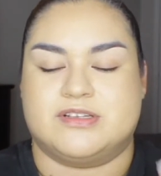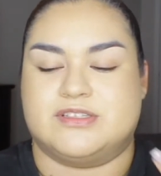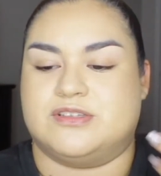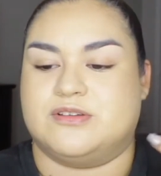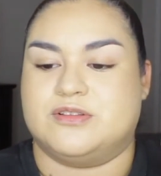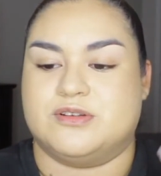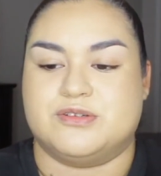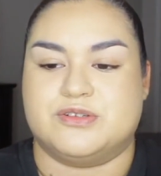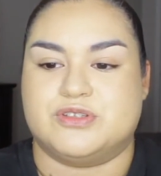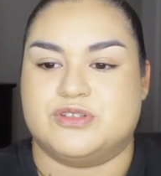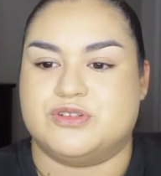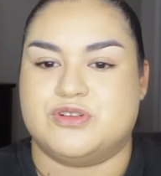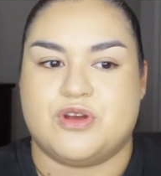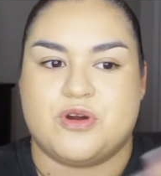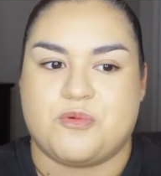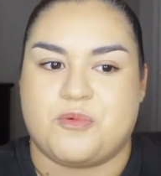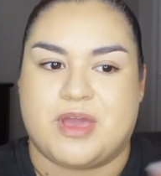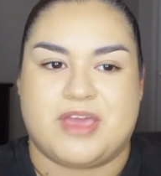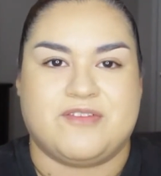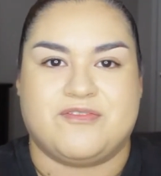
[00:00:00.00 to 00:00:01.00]
So there's
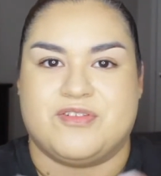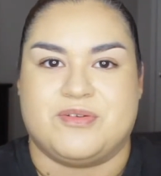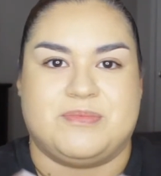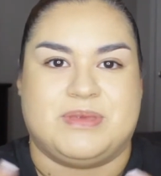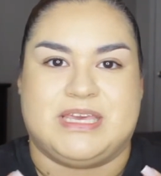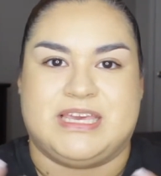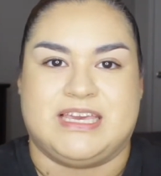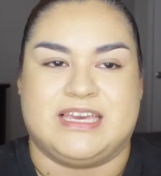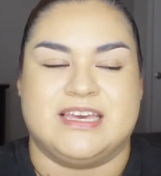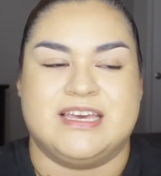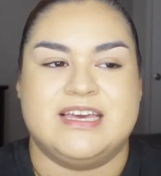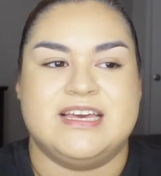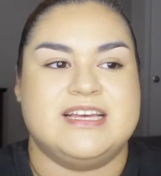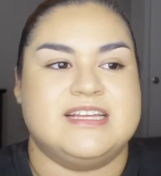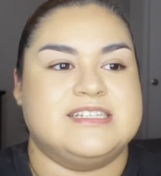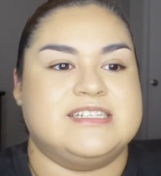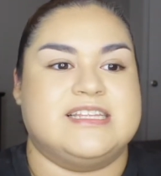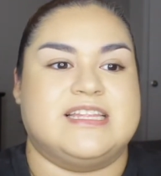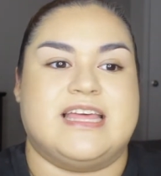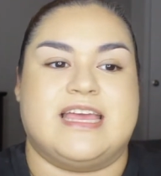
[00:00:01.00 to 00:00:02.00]
no way for me
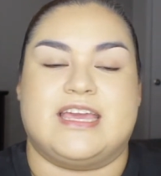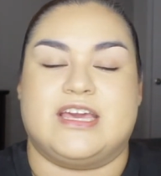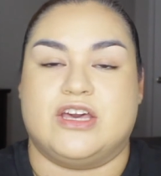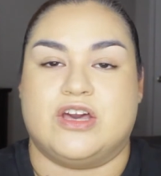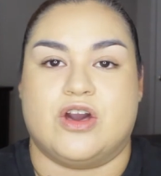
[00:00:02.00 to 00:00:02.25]
to like